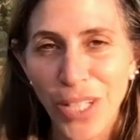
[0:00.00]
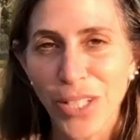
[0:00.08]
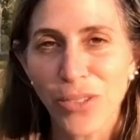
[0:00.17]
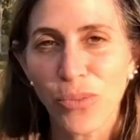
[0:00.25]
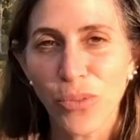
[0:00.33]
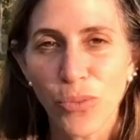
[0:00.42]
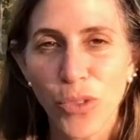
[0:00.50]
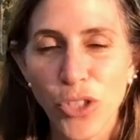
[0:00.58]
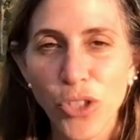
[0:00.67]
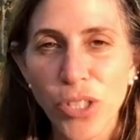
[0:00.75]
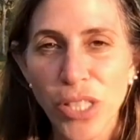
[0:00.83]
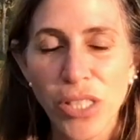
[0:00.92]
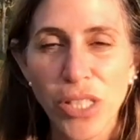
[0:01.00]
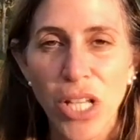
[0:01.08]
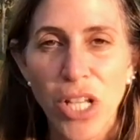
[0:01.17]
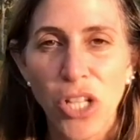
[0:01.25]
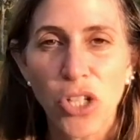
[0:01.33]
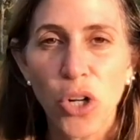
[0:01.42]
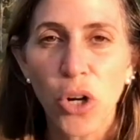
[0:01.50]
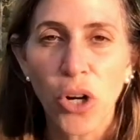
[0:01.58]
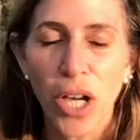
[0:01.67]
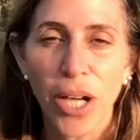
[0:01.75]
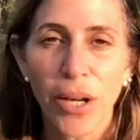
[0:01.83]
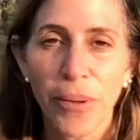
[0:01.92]
It reduces your
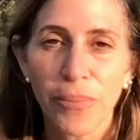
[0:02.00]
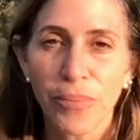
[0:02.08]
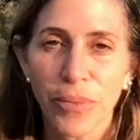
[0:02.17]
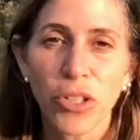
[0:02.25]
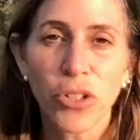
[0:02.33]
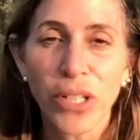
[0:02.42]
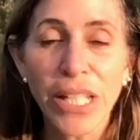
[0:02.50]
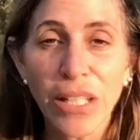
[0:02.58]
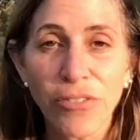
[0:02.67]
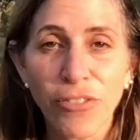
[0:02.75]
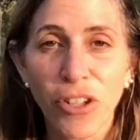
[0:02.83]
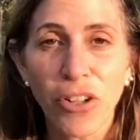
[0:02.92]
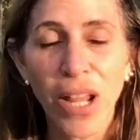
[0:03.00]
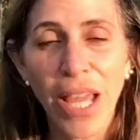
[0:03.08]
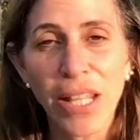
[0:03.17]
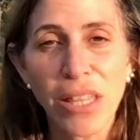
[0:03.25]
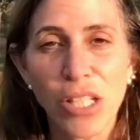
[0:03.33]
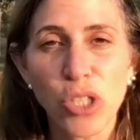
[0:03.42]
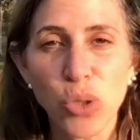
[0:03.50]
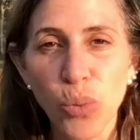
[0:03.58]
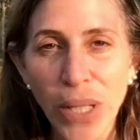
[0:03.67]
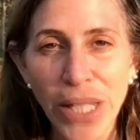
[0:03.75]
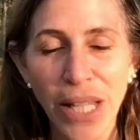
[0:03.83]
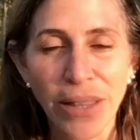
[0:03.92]
need for anything
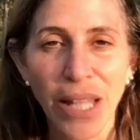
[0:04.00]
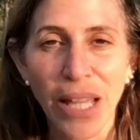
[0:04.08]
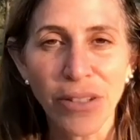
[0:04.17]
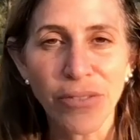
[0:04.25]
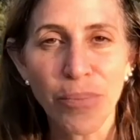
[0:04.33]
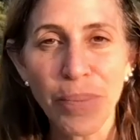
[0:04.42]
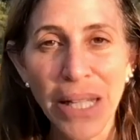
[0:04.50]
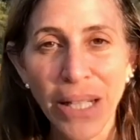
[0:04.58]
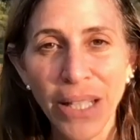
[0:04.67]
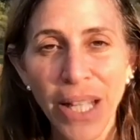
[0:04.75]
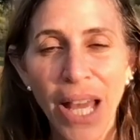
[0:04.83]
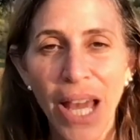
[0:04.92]
sweet at the end of a meal,